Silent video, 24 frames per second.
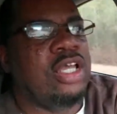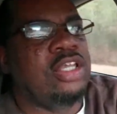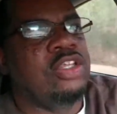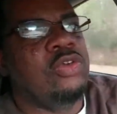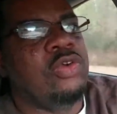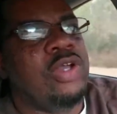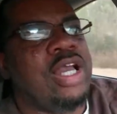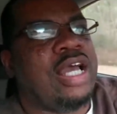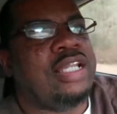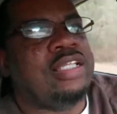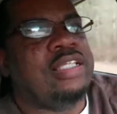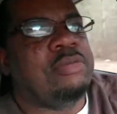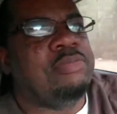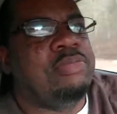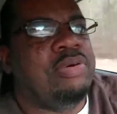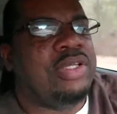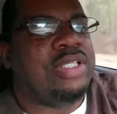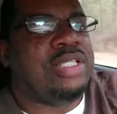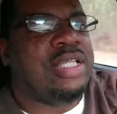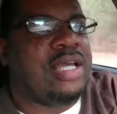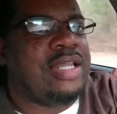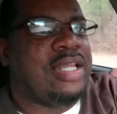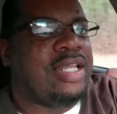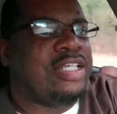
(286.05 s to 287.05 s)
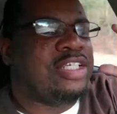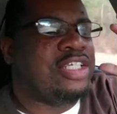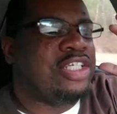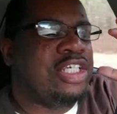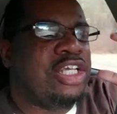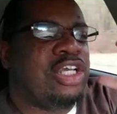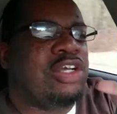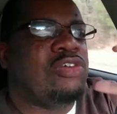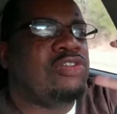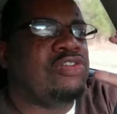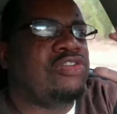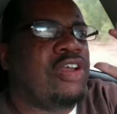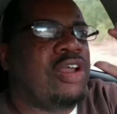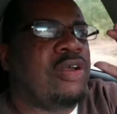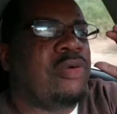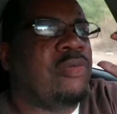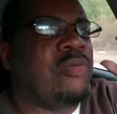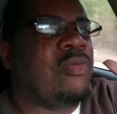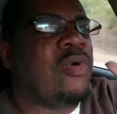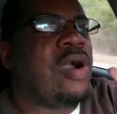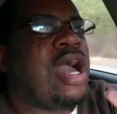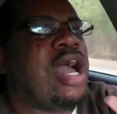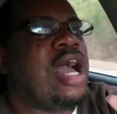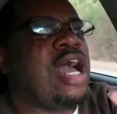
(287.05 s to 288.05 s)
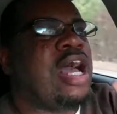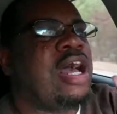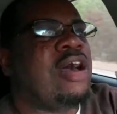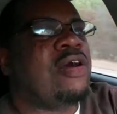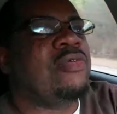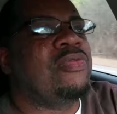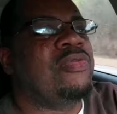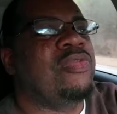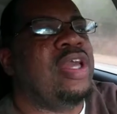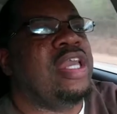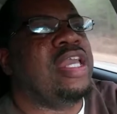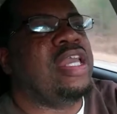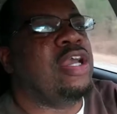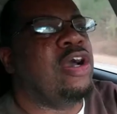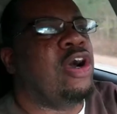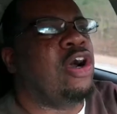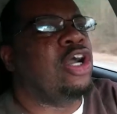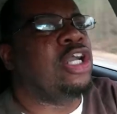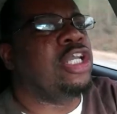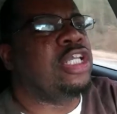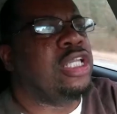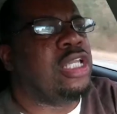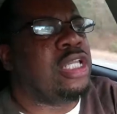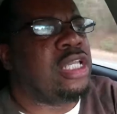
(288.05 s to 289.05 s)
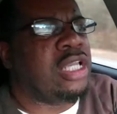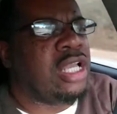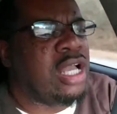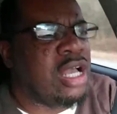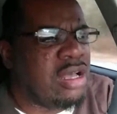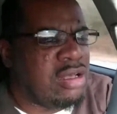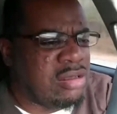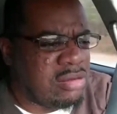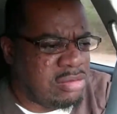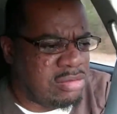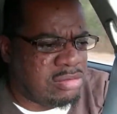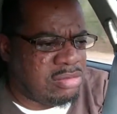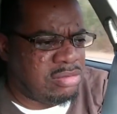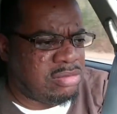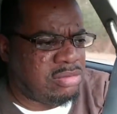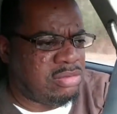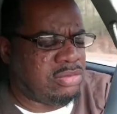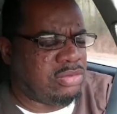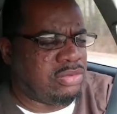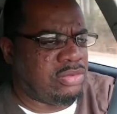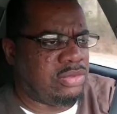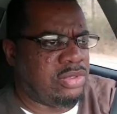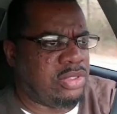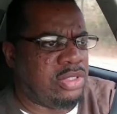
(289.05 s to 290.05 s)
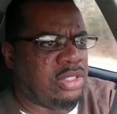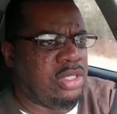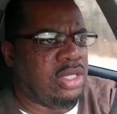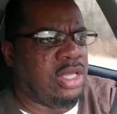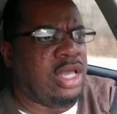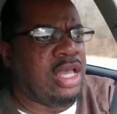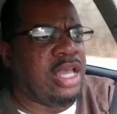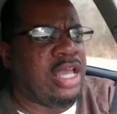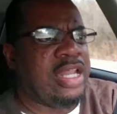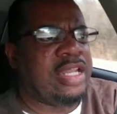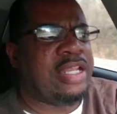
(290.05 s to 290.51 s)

You got to put that in children while they are young.